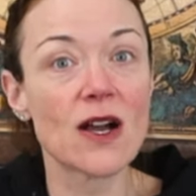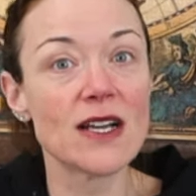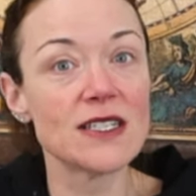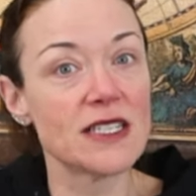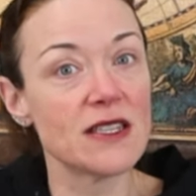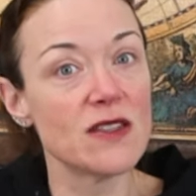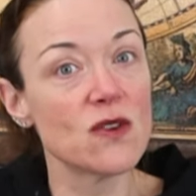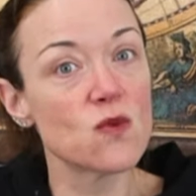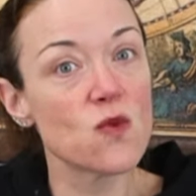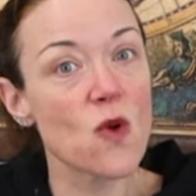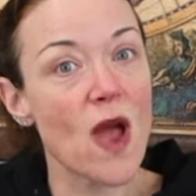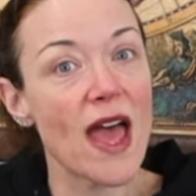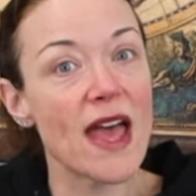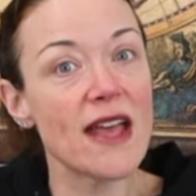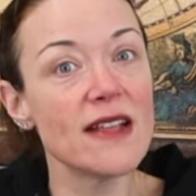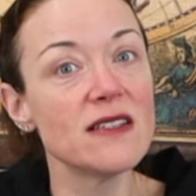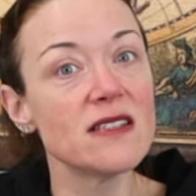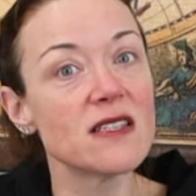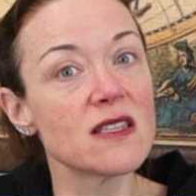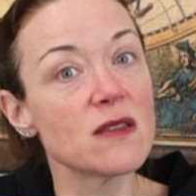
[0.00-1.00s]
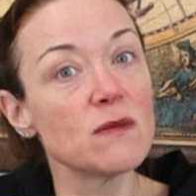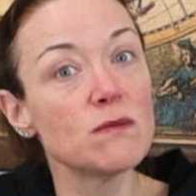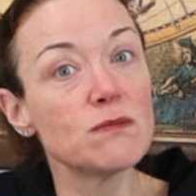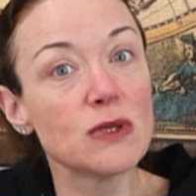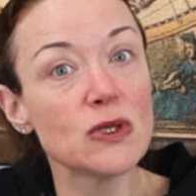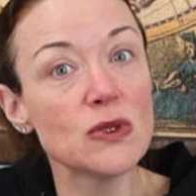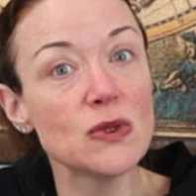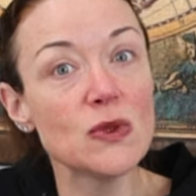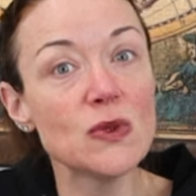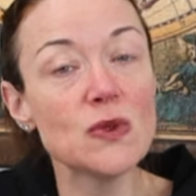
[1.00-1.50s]
I did the reds, the
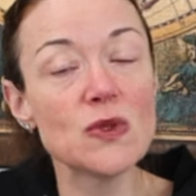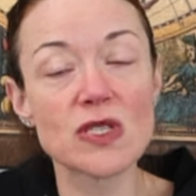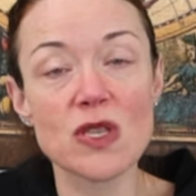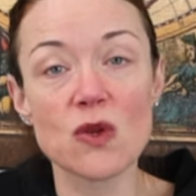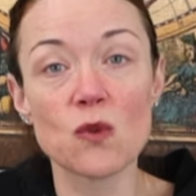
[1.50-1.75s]
blues,